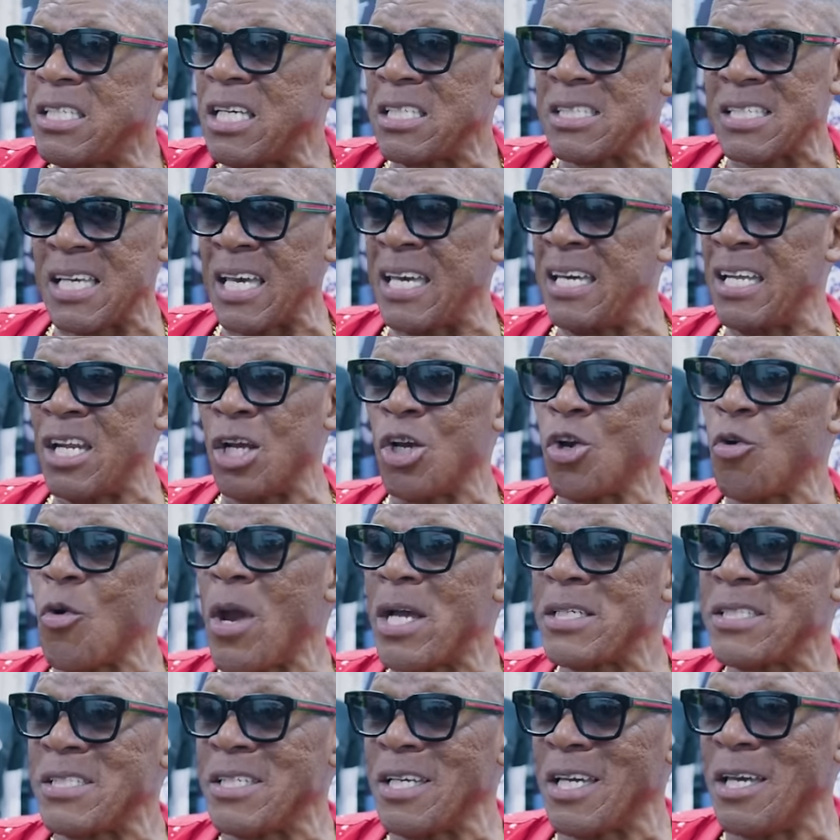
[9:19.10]
they just get
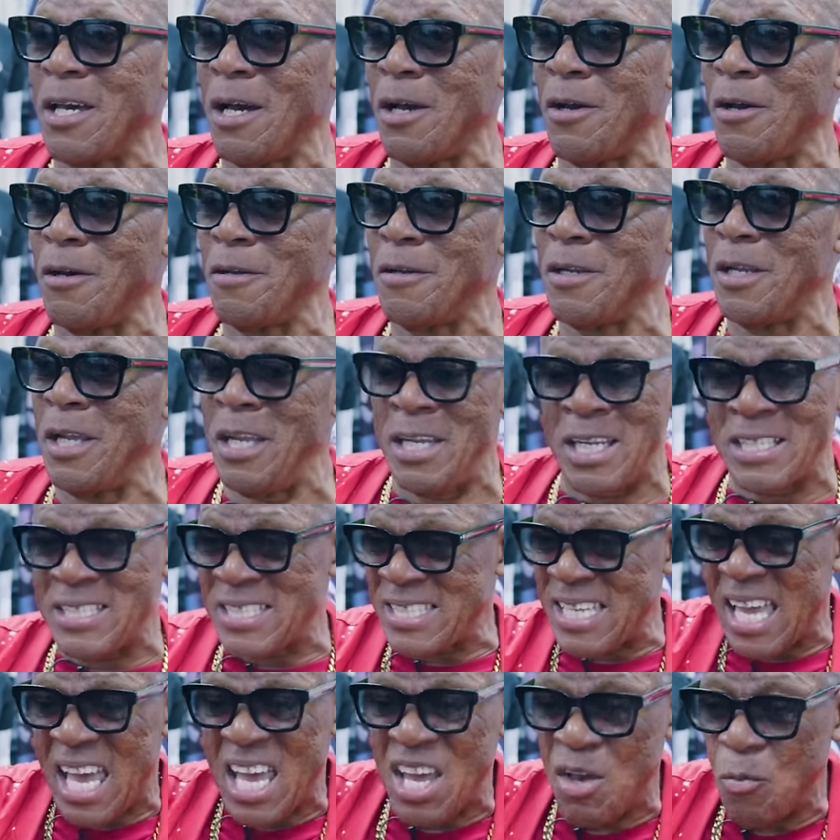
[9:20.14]
aggressed against. In
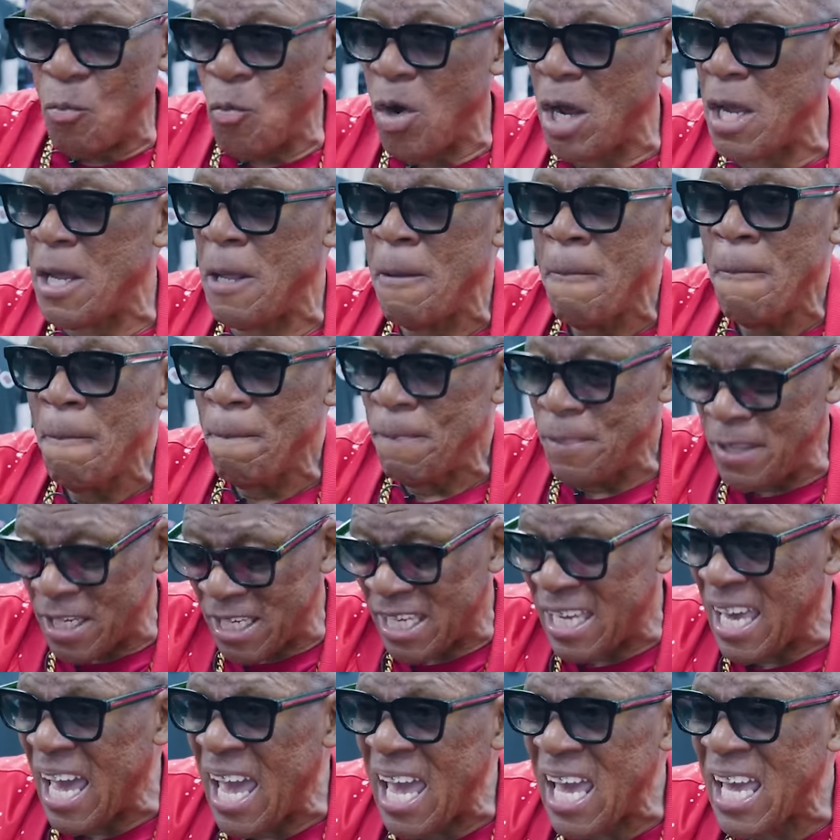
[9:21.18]
the same way,
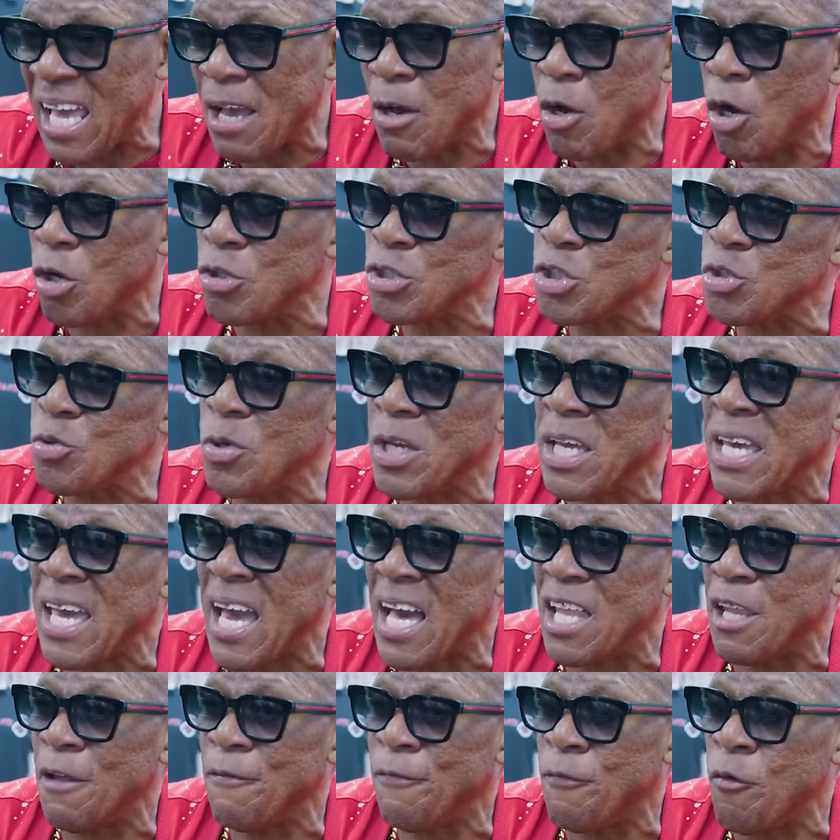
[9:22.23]
the gang culture in
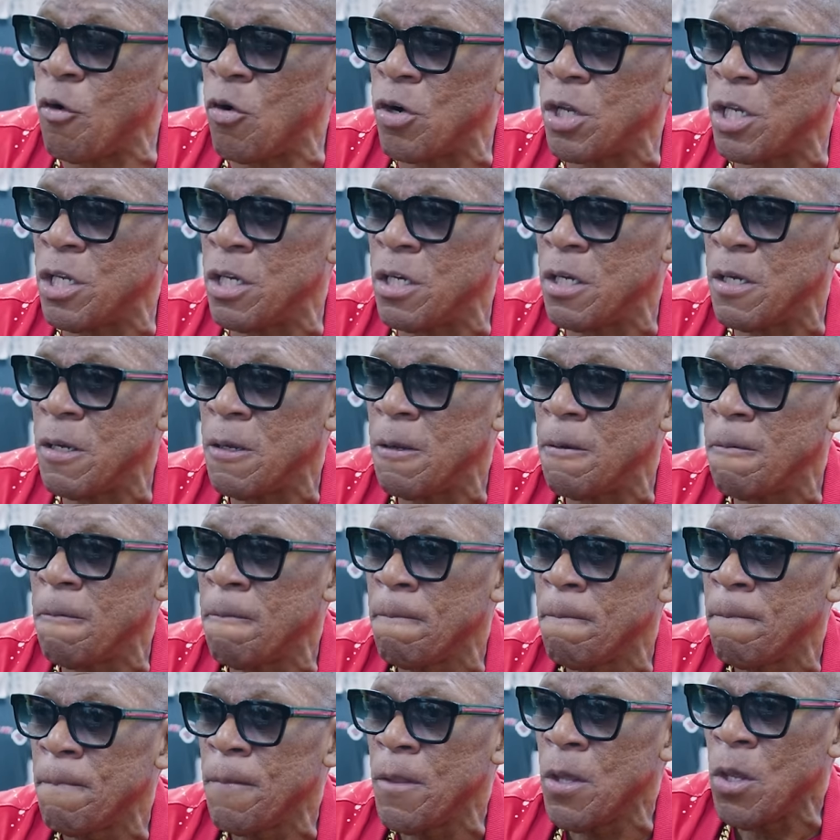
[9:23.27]
California,
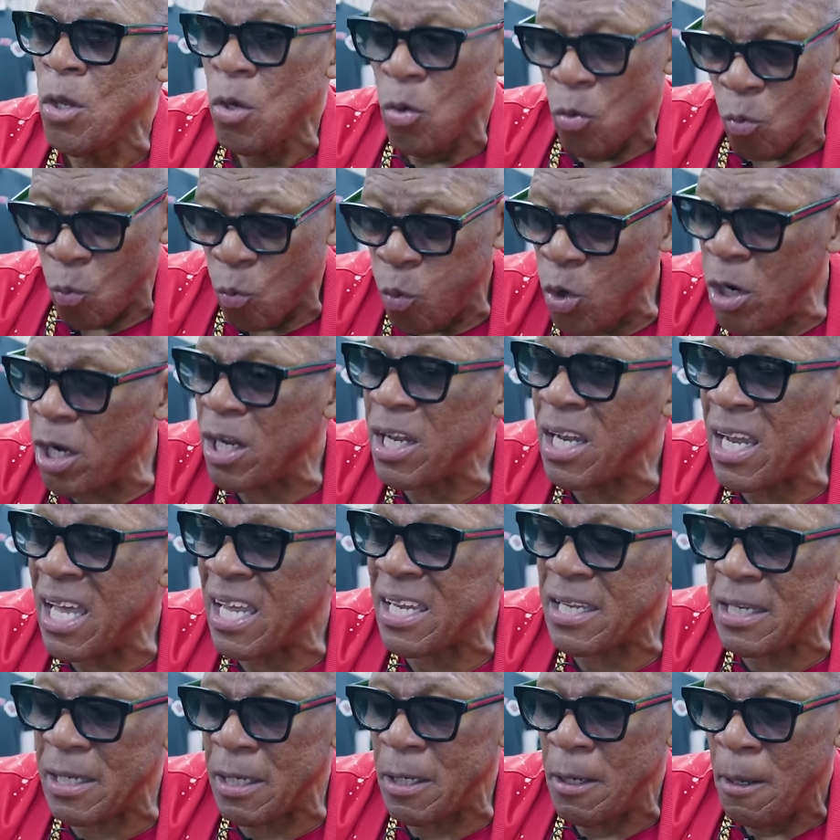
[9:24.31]
we're
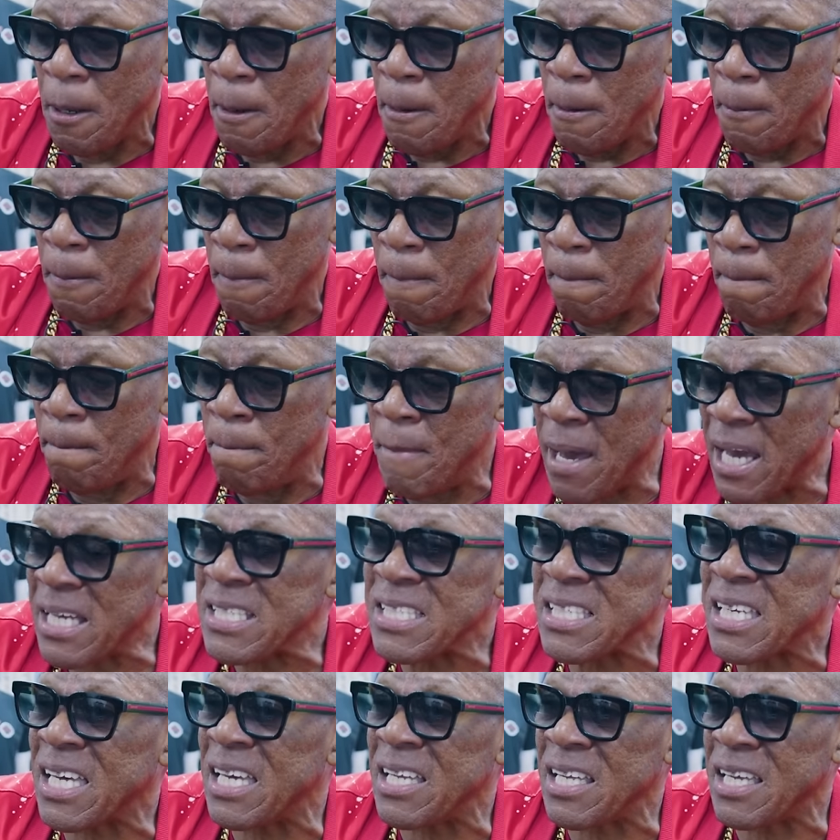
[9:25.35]
letting
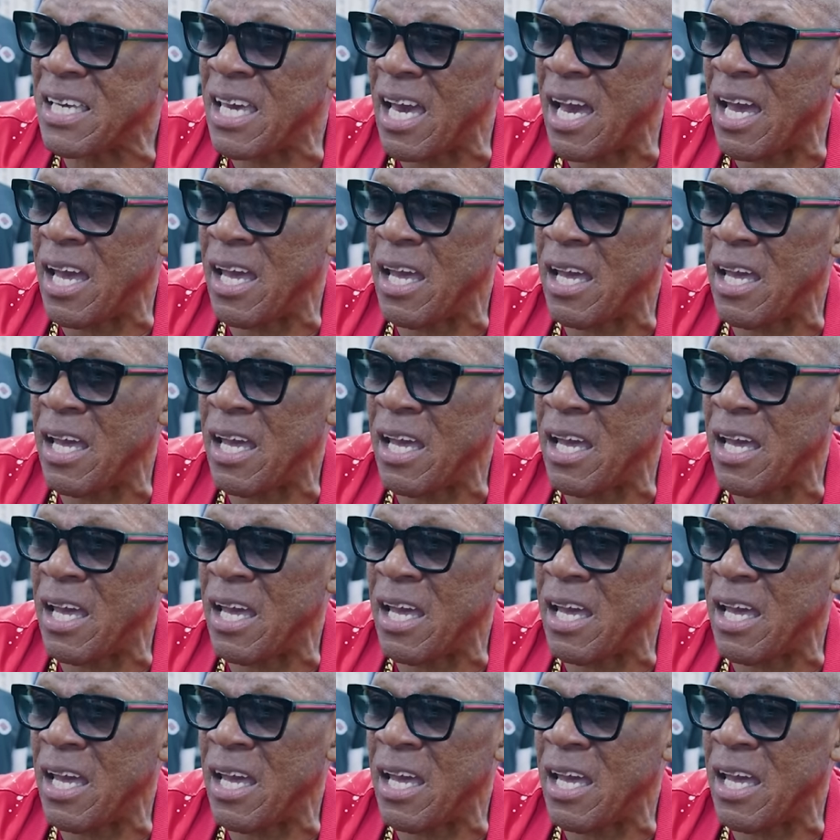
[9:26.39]
Mexican